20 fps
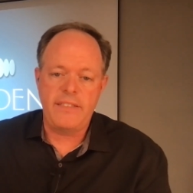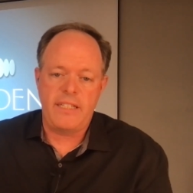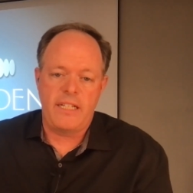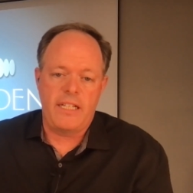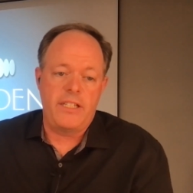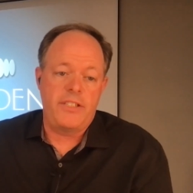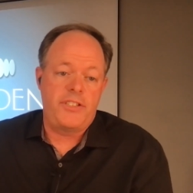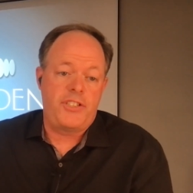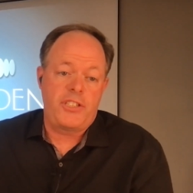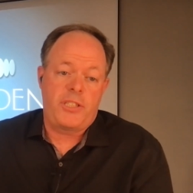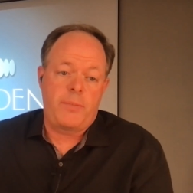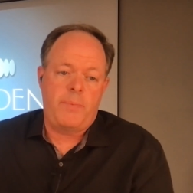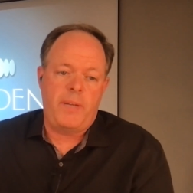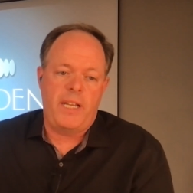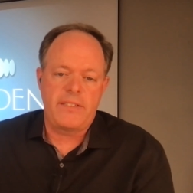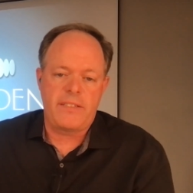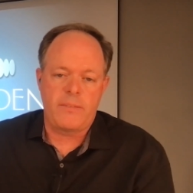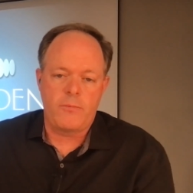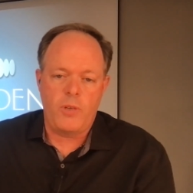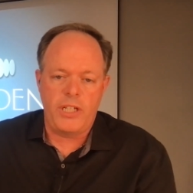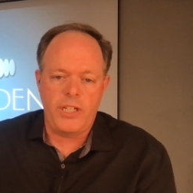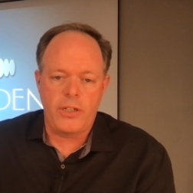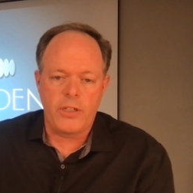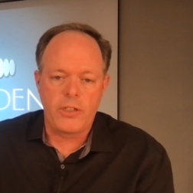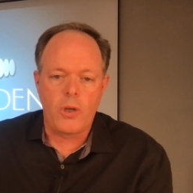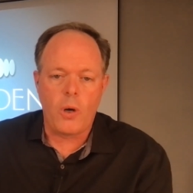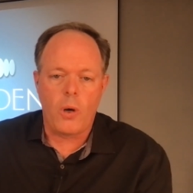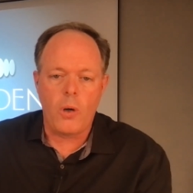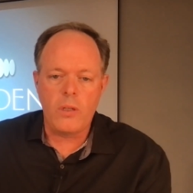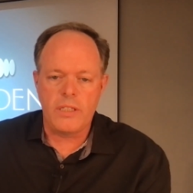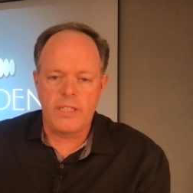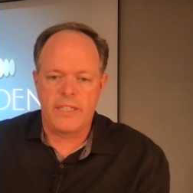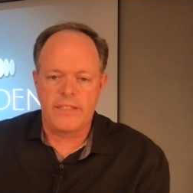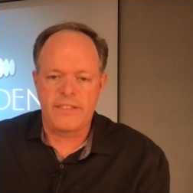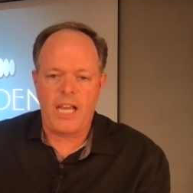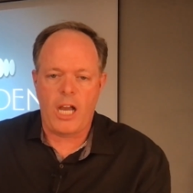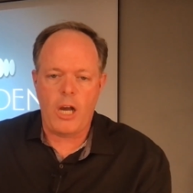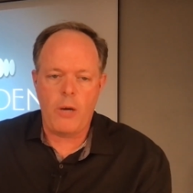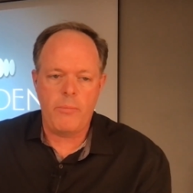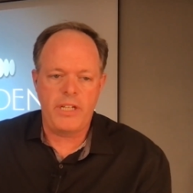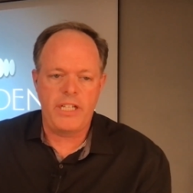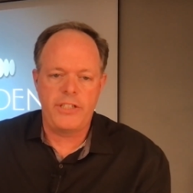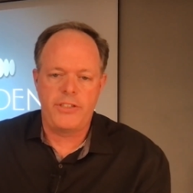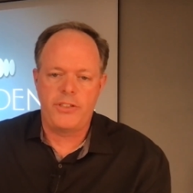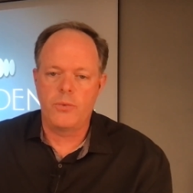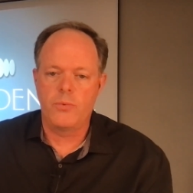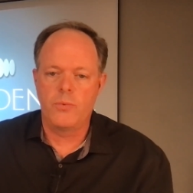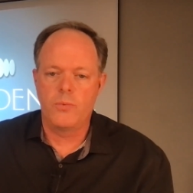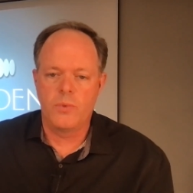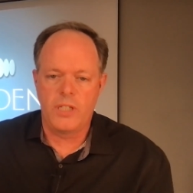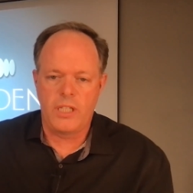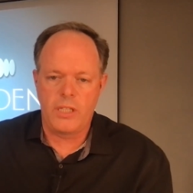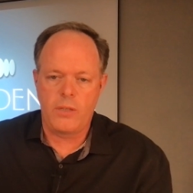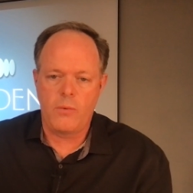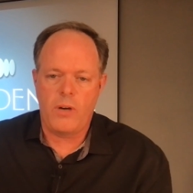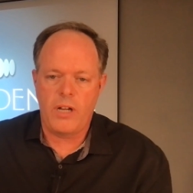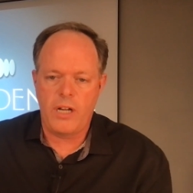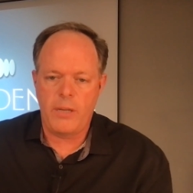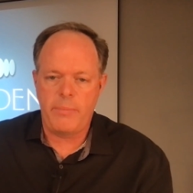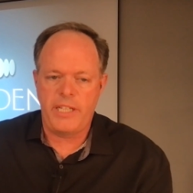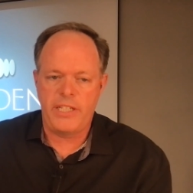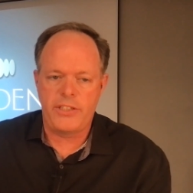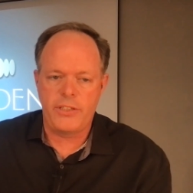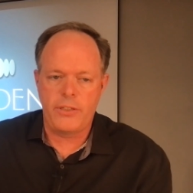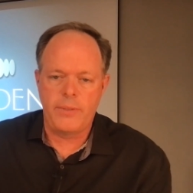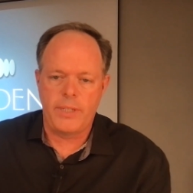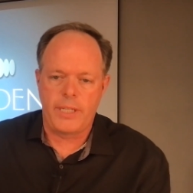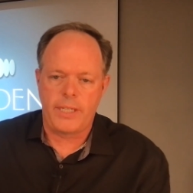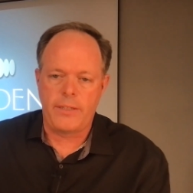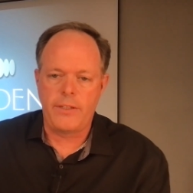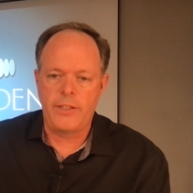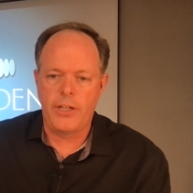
And it just depends on what your goal is. How many do you really want to be doing,